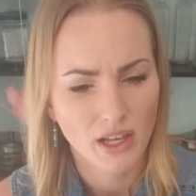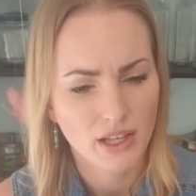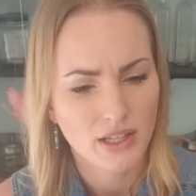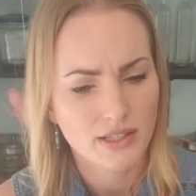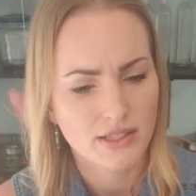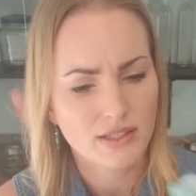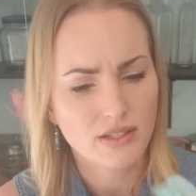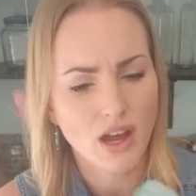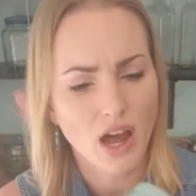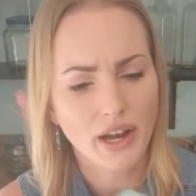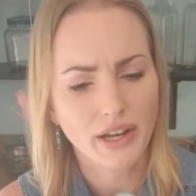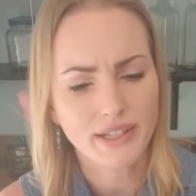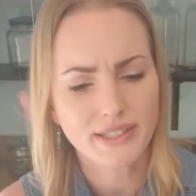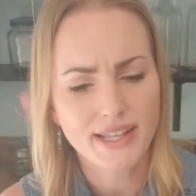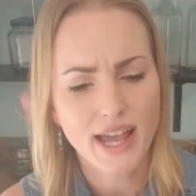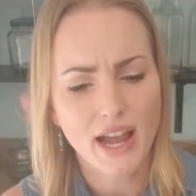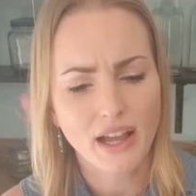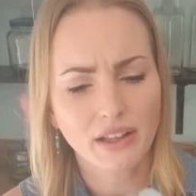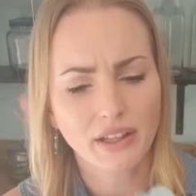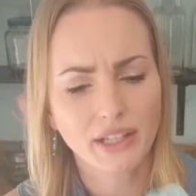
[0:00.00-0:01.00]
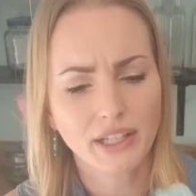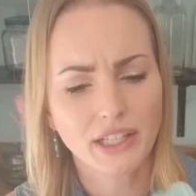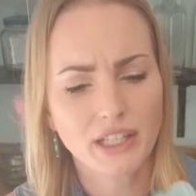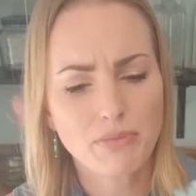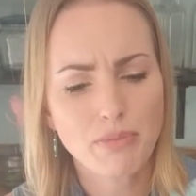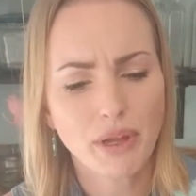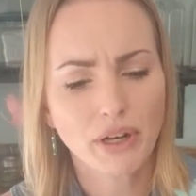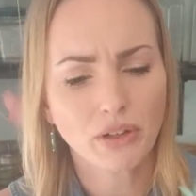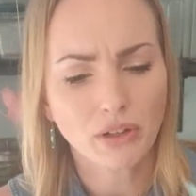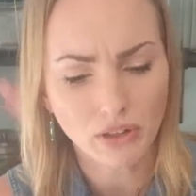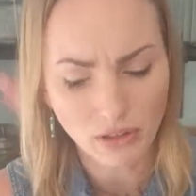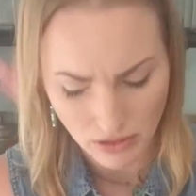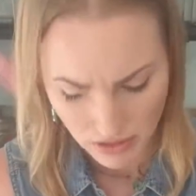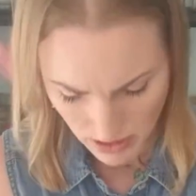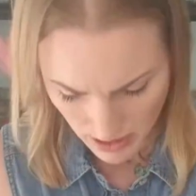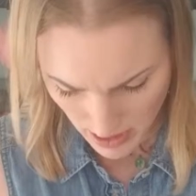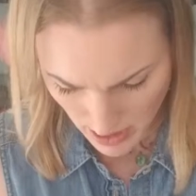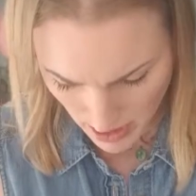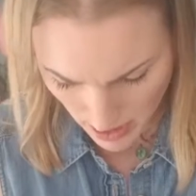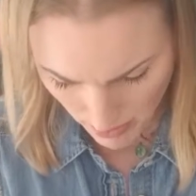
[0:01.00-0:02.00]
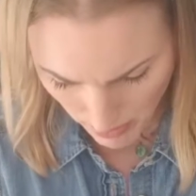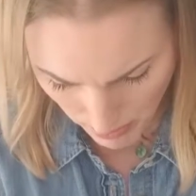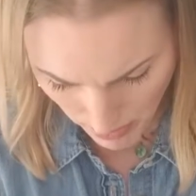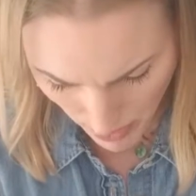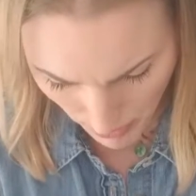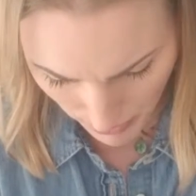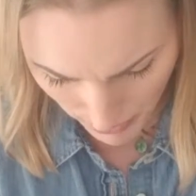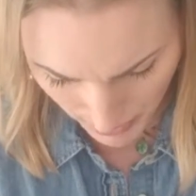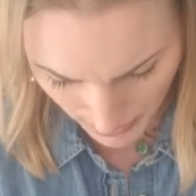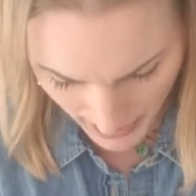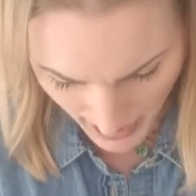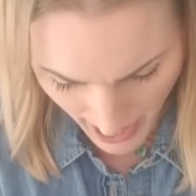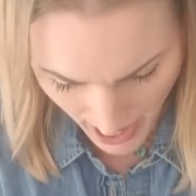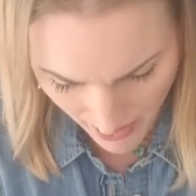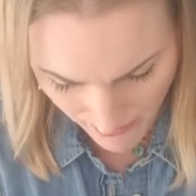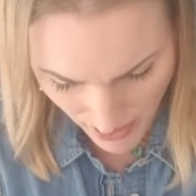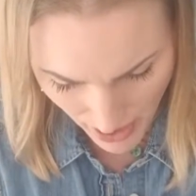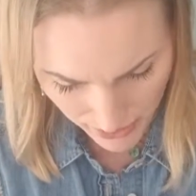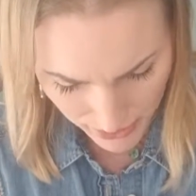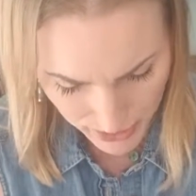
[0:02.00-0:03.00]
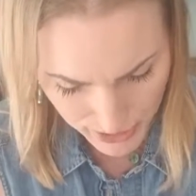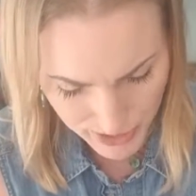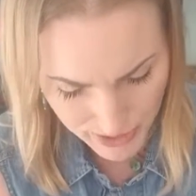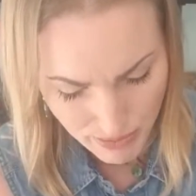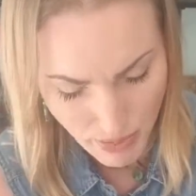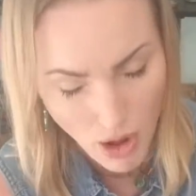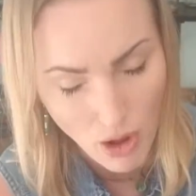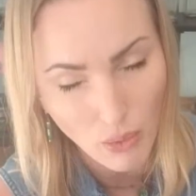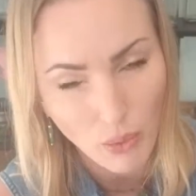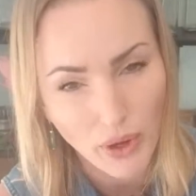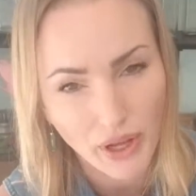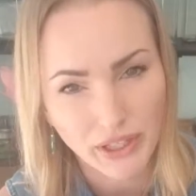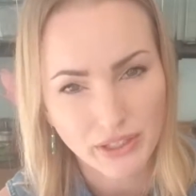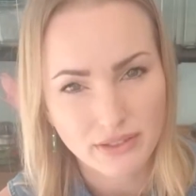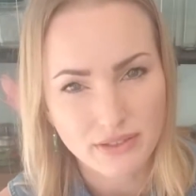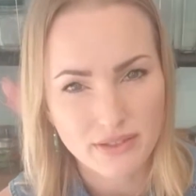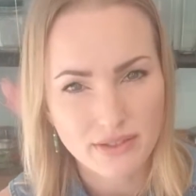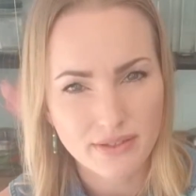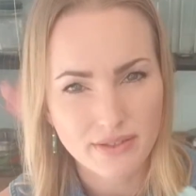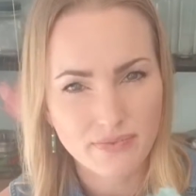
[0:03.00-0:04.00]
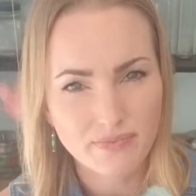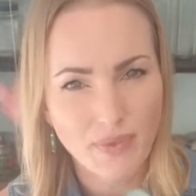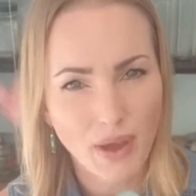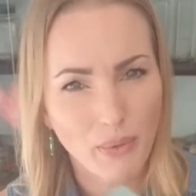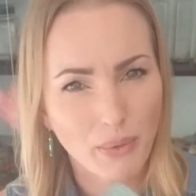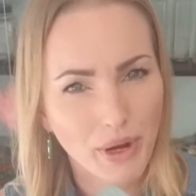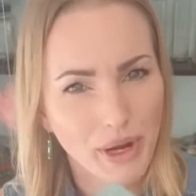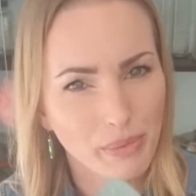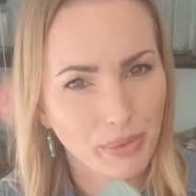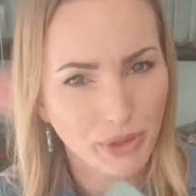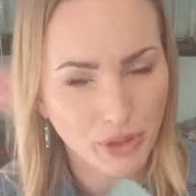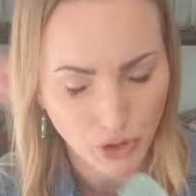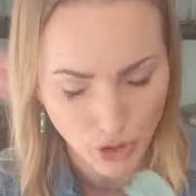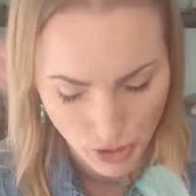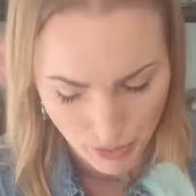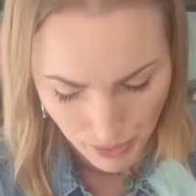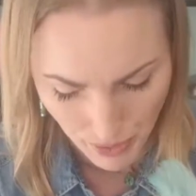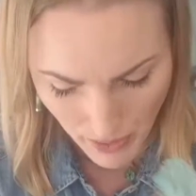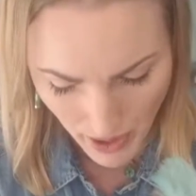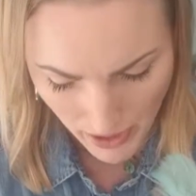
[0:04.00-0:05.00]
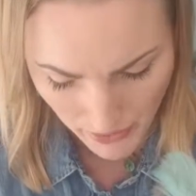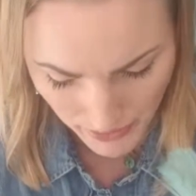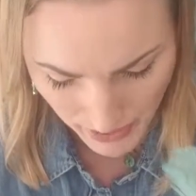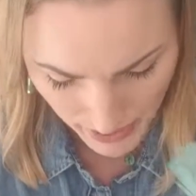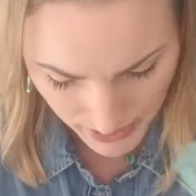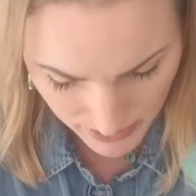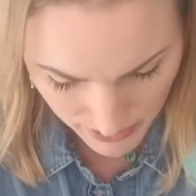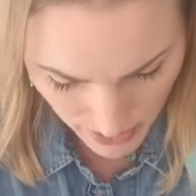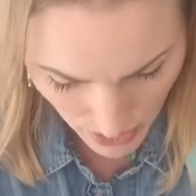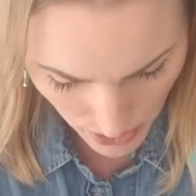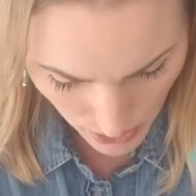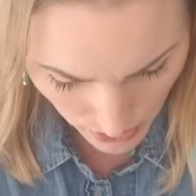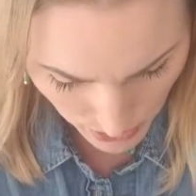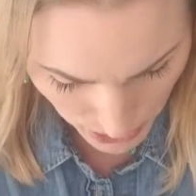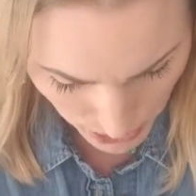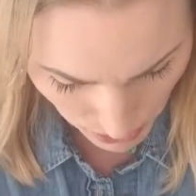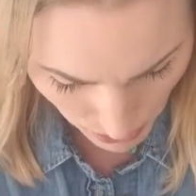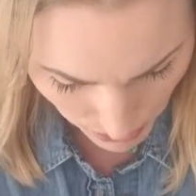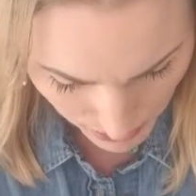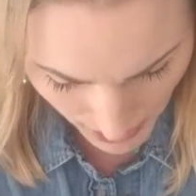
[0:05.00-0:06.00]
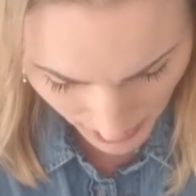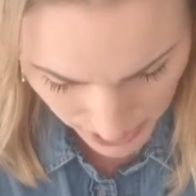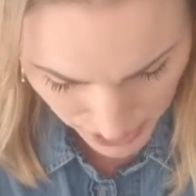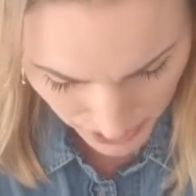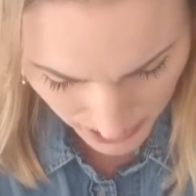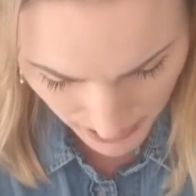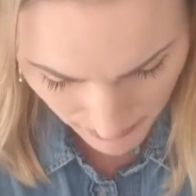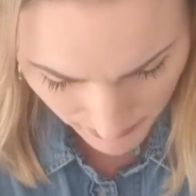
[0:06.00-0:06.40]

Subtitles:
It's not exactly in the middle, but we're gonna have other small ones that we're able to group around it. So you won't actually